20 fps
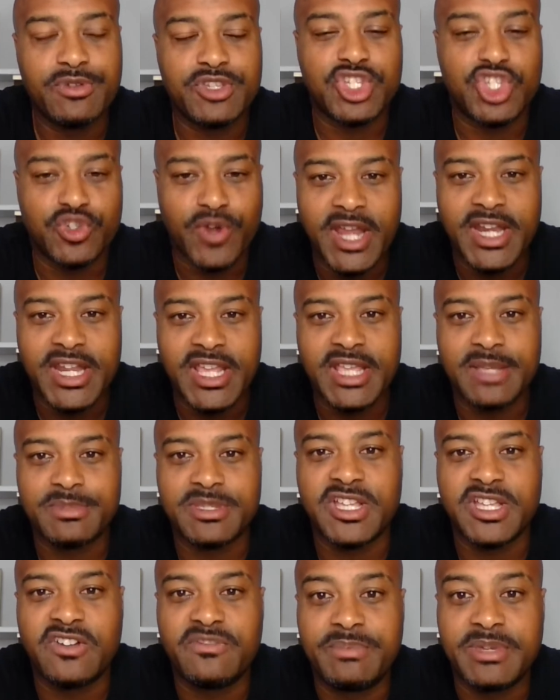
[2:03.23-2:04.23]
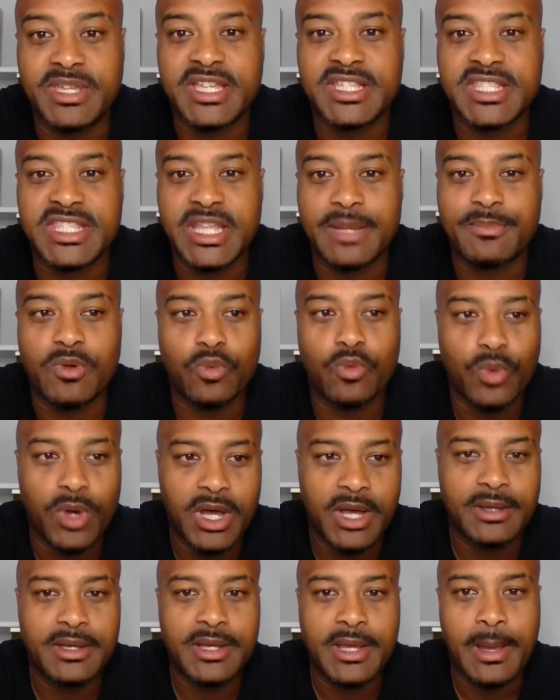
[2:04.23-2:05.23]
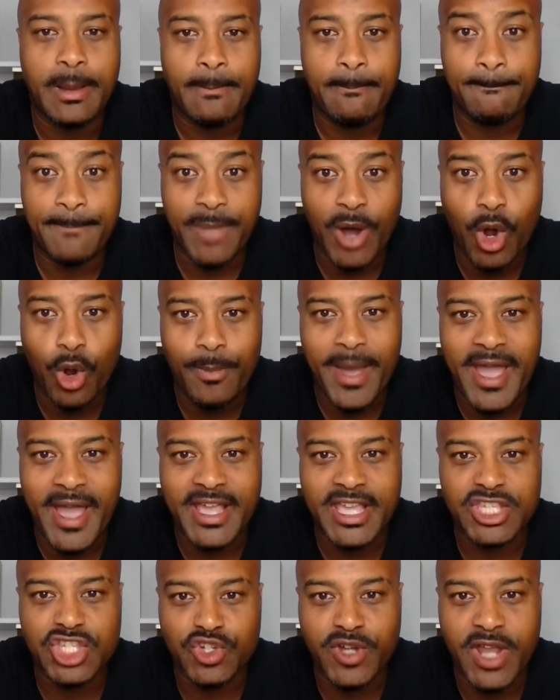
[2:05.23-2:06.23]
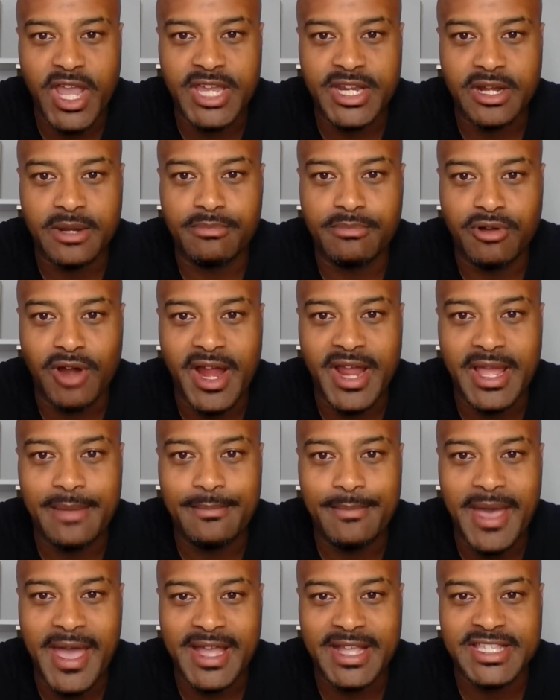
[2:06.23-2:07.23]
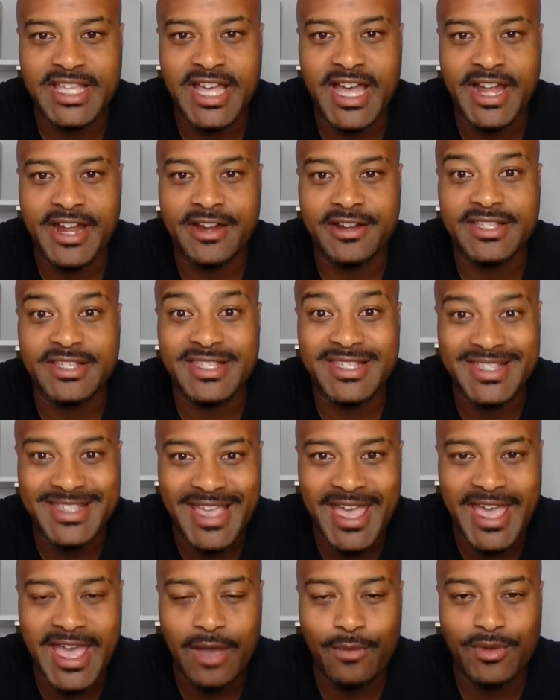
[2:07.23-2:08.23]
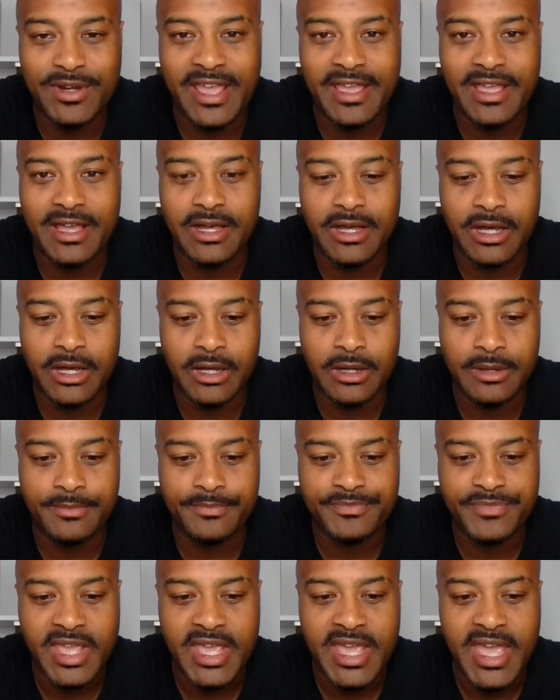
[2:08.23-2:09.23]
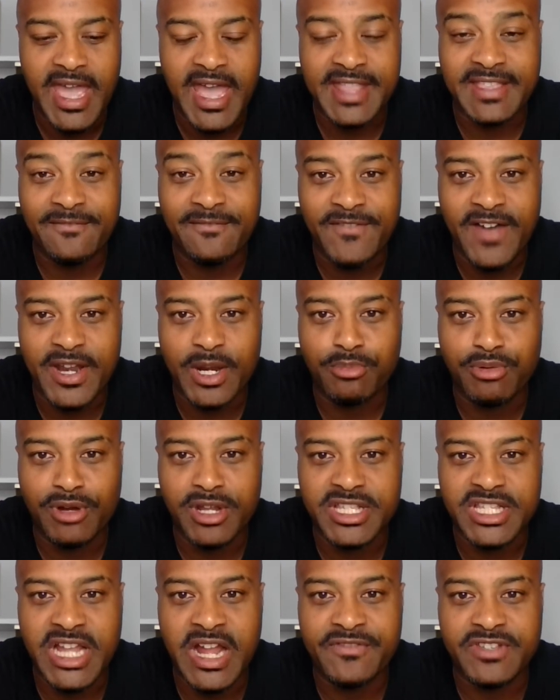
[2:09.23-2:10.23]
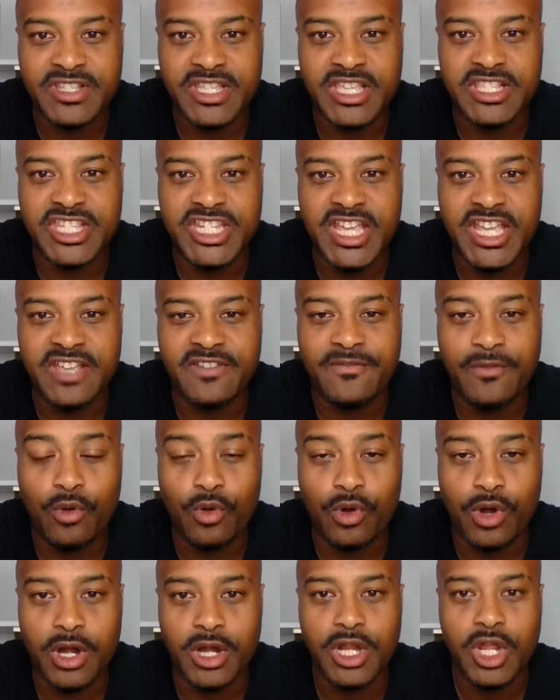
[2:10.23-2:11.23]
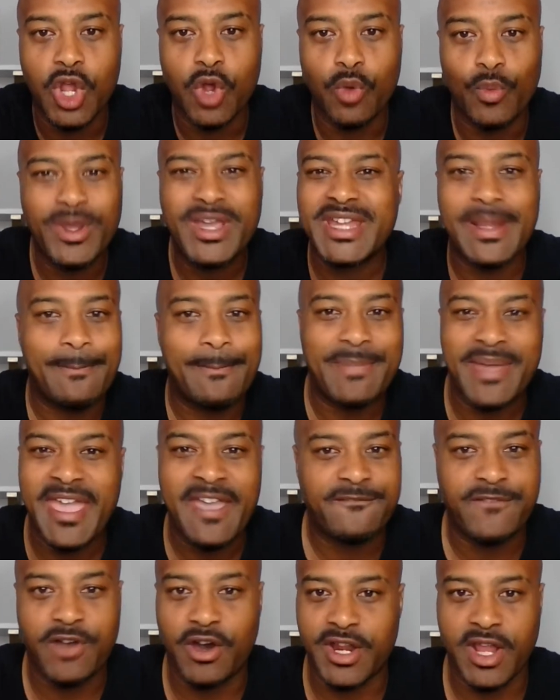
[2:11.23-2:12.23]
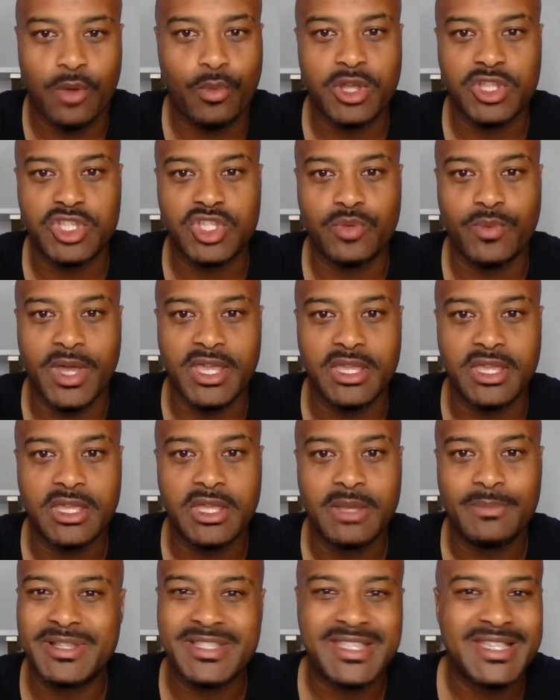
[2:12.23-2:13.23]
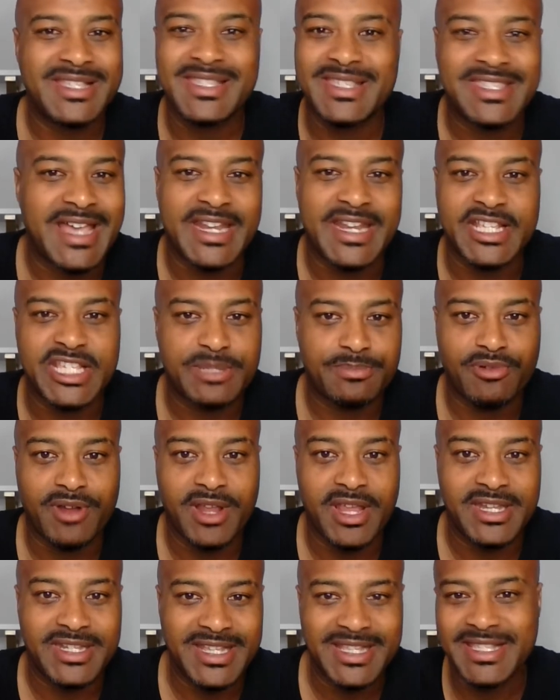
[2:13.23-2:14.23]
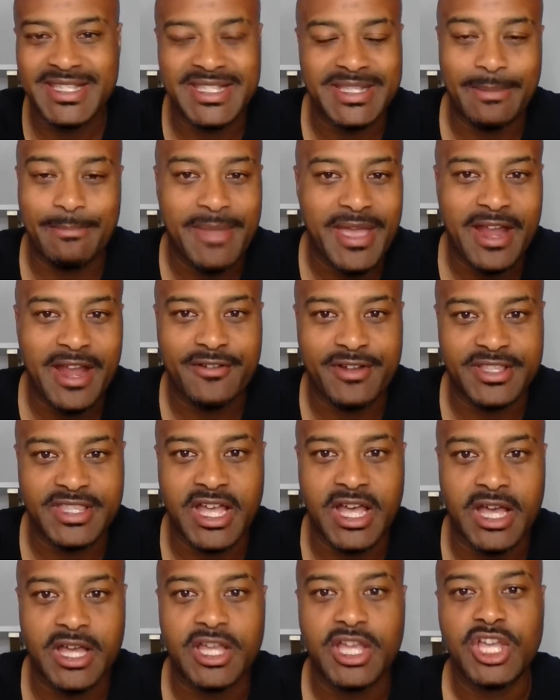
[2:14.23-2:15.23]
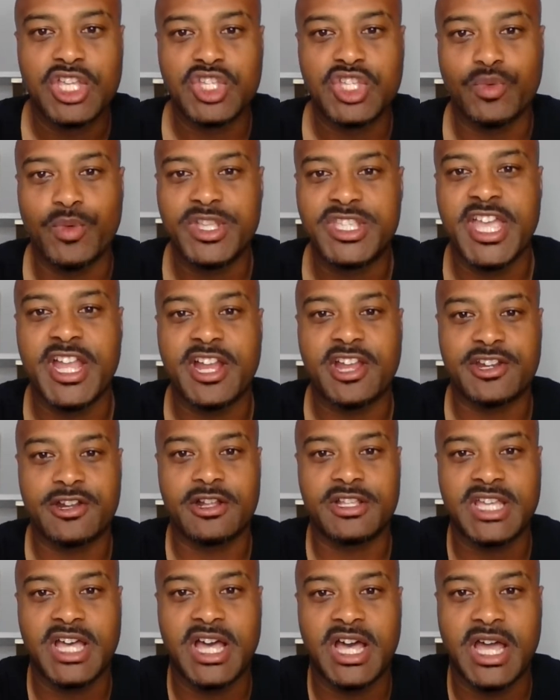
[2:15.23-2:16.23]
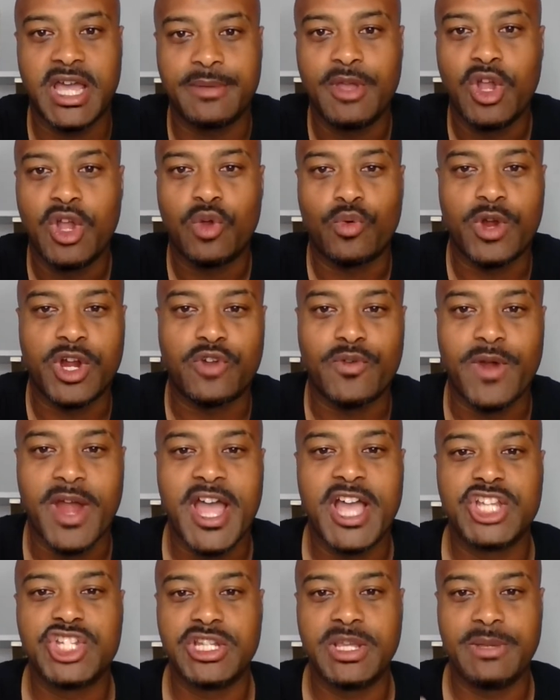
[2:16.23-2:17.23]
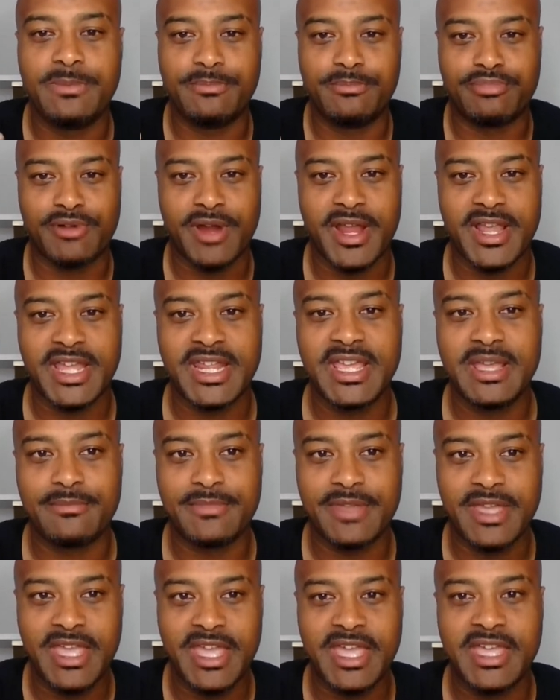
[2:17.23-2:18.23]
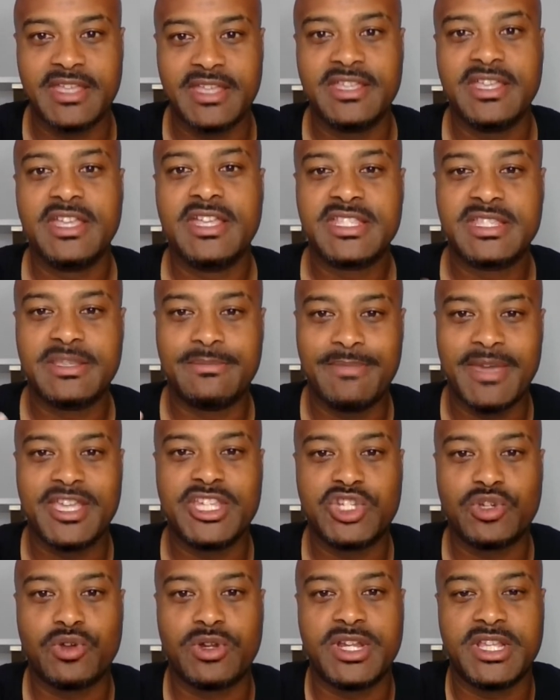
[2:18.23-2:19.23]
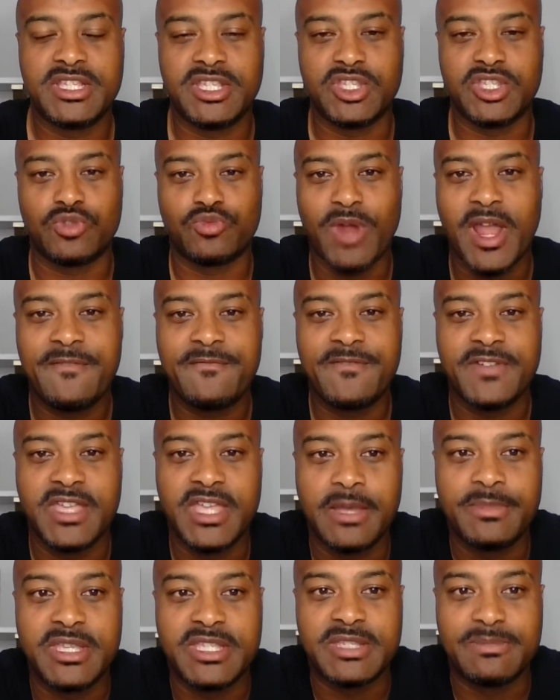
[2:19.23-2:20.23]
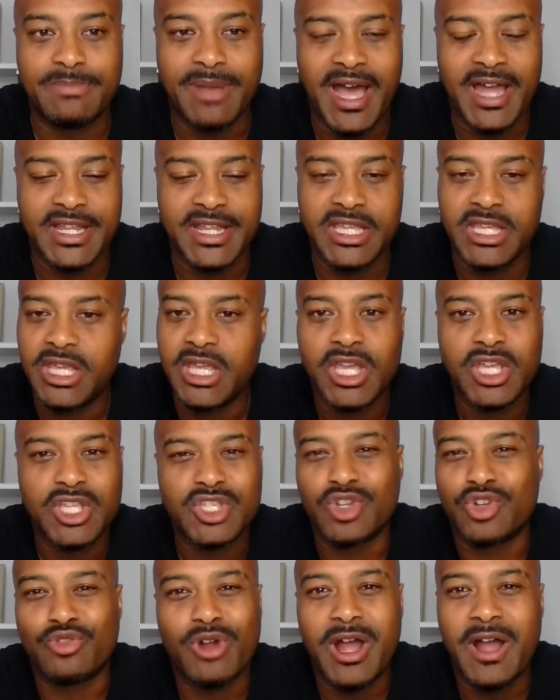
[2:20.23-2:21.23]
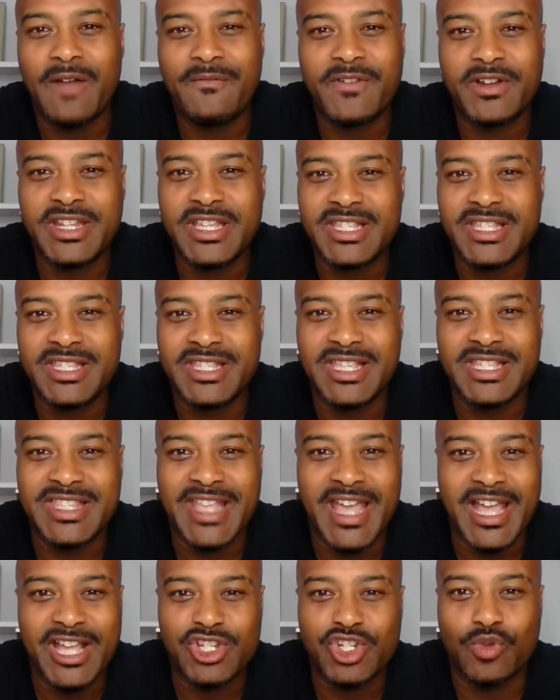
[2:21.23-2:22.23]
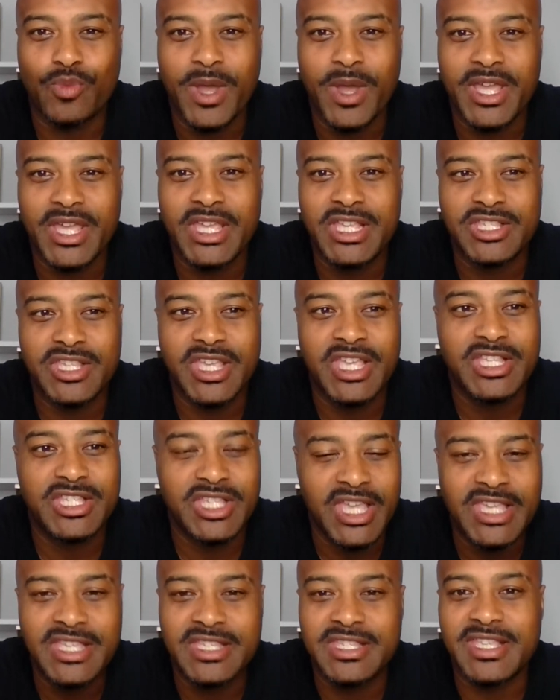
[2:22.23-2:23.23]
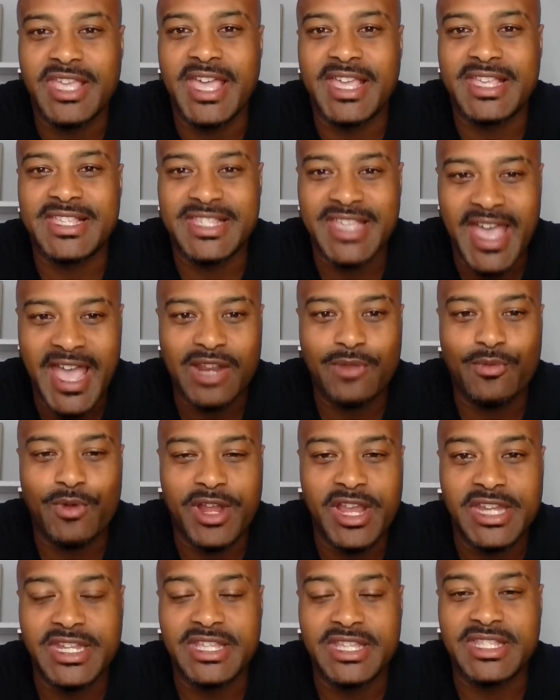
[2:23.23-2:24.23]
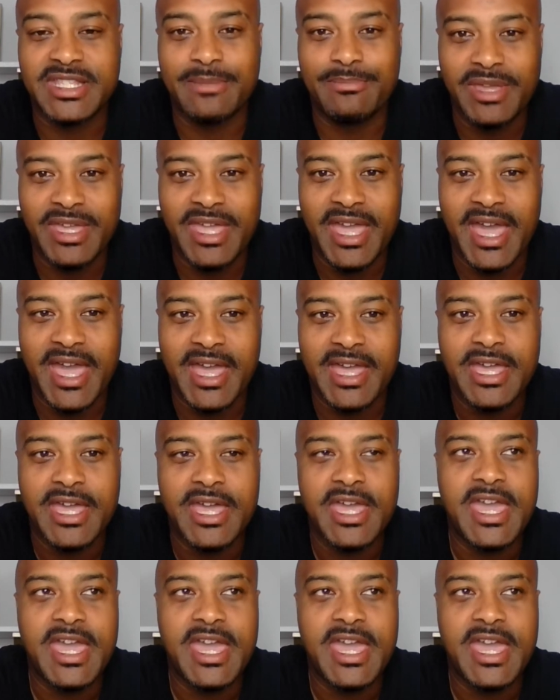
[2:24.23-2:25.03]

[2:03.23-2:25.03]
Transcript: draining himself because, number one, Bo Mack, his trainer, Brian McIntyre, said when they, at the final press conference against Jeff Horn, we could have been fought at welterweight, but this is not a sprint. This is a marathon, so we're taking our time. We're gradually bringing him in to make sure this is right for him, his body. So Crawford, this is his natural weight. He's exactly where he needs to be at.